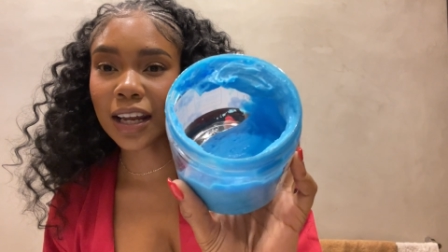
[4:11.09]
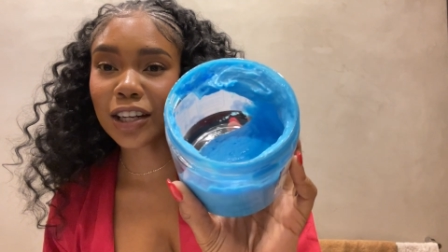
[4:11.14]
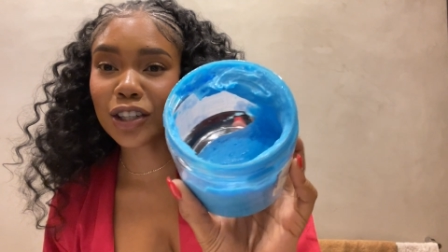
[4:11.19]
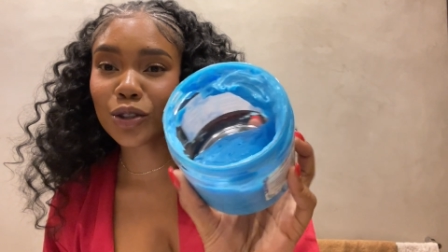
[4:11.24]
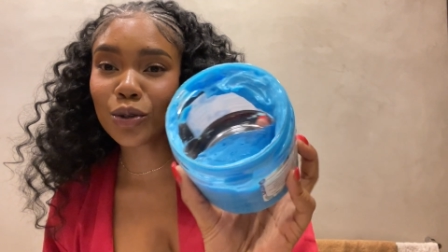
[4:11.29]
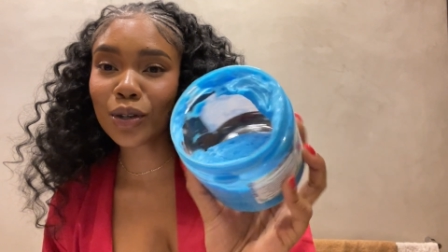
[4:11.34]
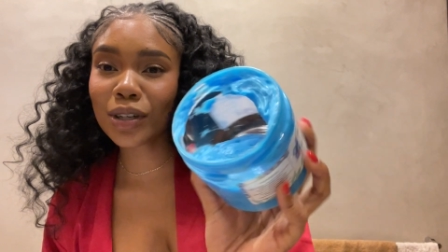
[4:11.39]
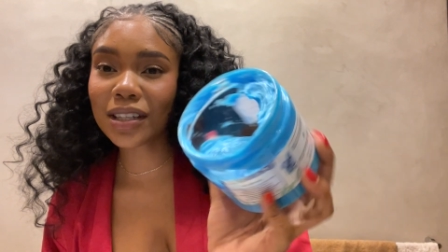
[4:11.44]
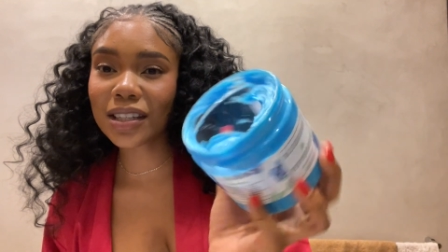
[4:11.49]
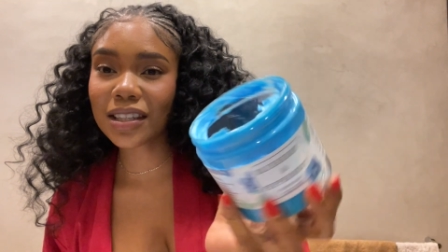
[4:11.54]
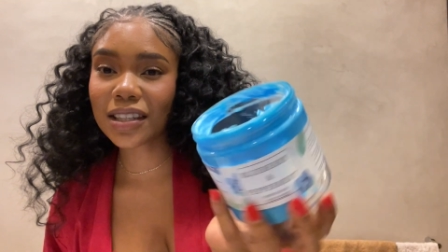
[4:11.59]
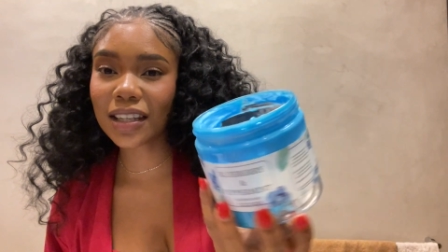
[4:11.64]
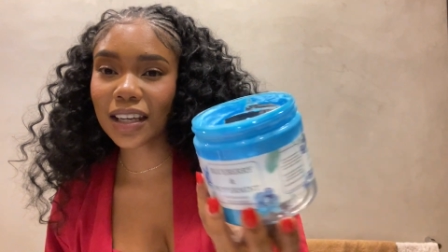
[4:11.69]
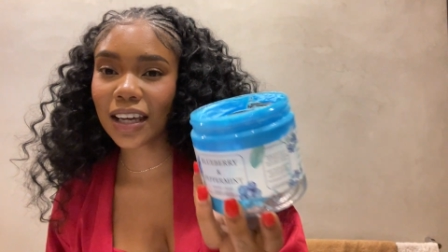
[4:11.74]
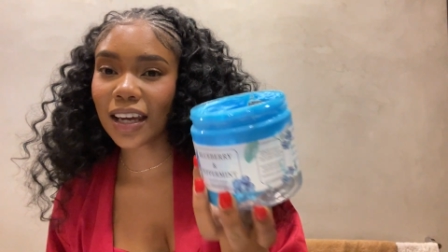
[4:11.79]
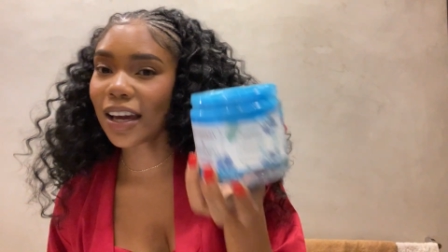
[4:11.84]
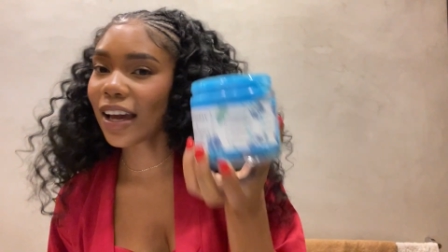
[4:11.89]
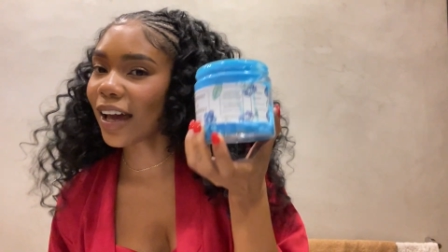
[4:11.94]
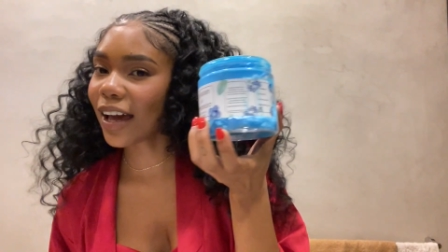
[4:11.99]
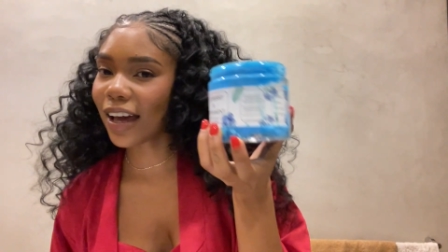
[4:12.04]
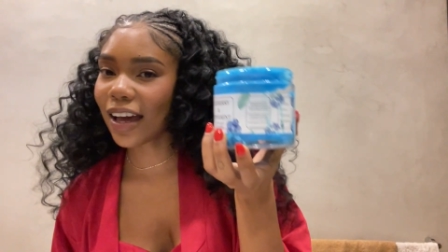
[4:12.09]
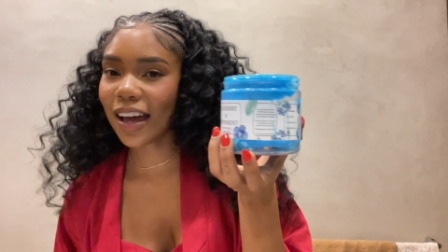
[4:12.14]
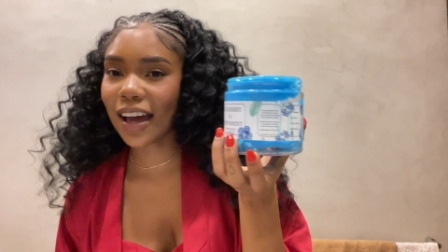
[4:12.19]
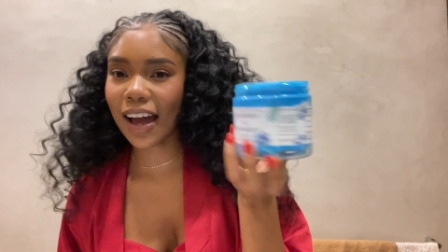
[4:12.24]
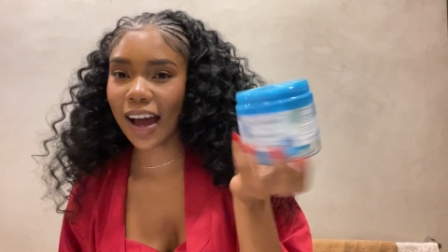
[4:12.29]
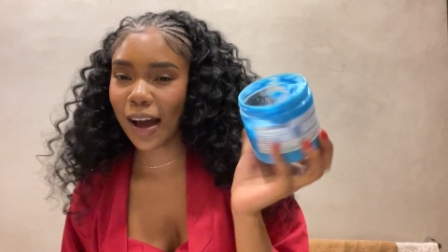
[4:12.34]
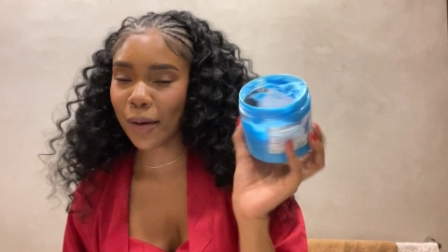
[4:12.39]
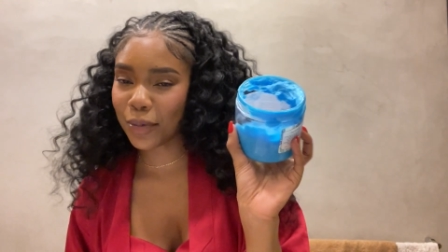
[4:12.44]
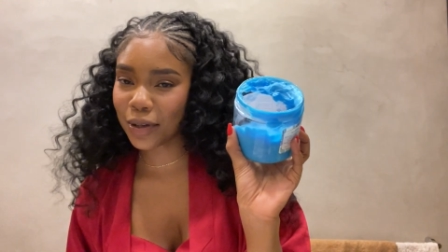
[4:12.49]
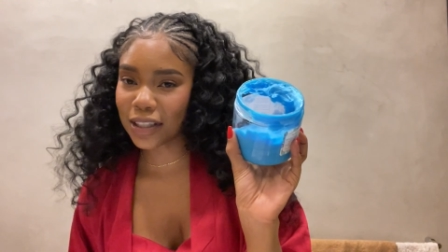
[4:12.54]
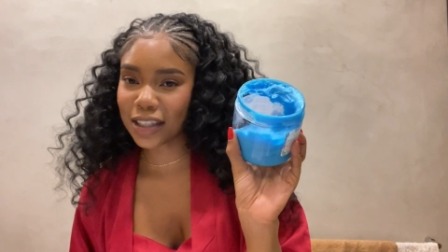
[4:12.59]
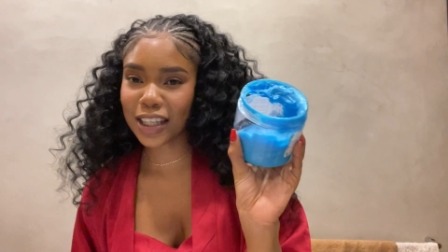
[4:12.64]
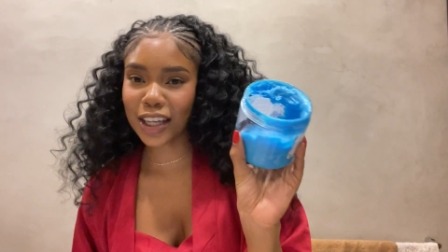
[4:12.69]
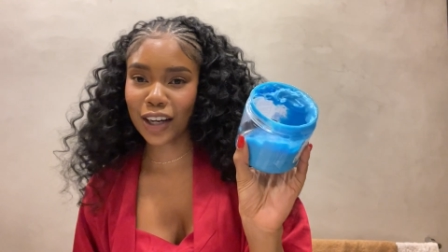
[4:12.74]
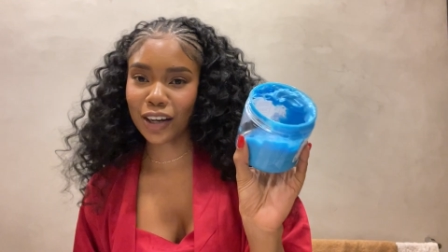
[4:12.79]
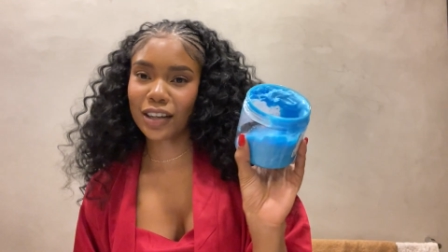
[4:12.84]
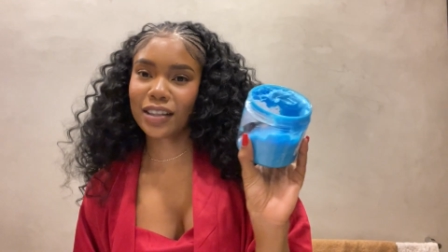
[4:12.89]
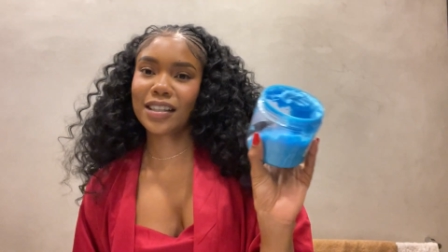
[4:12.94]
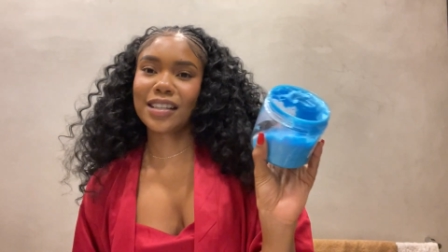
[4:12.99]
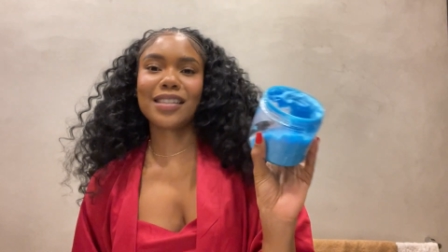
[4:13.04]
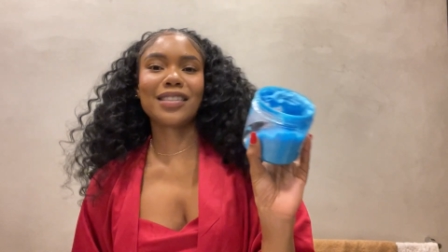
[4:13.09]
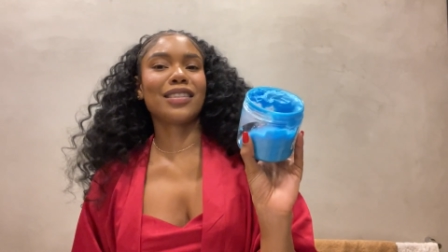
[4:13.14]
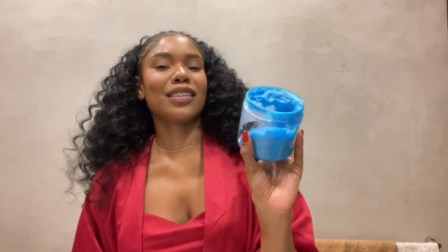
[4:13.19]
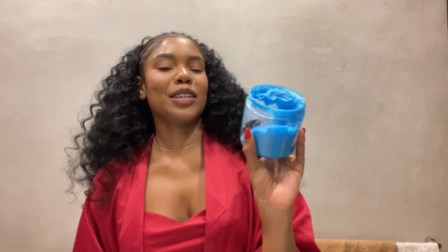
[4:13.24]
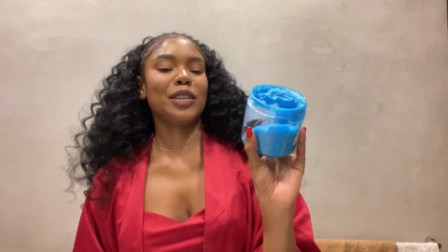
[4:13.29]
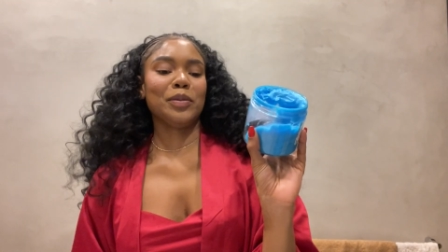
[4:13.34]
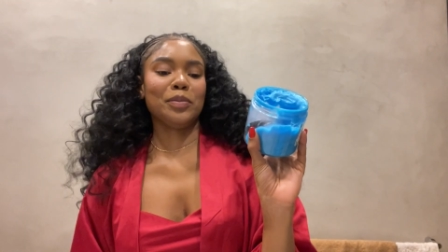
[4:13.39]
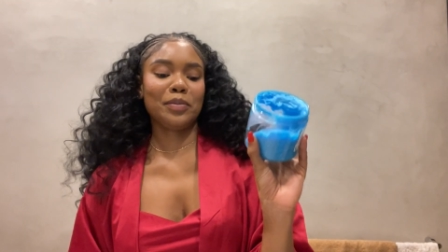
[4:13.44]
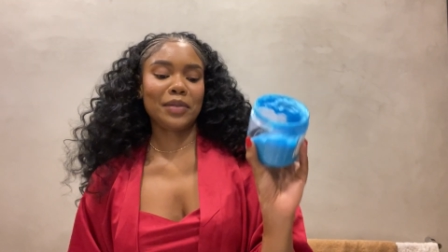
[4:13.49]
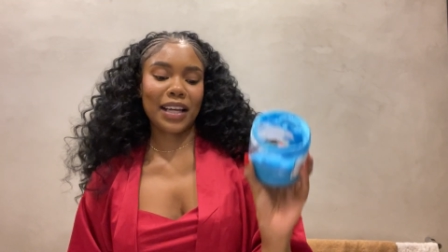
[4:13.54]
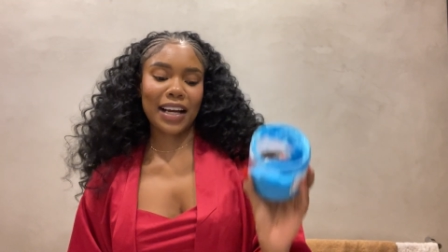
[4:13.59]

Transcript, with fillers: As you can see, I've been tearing this up.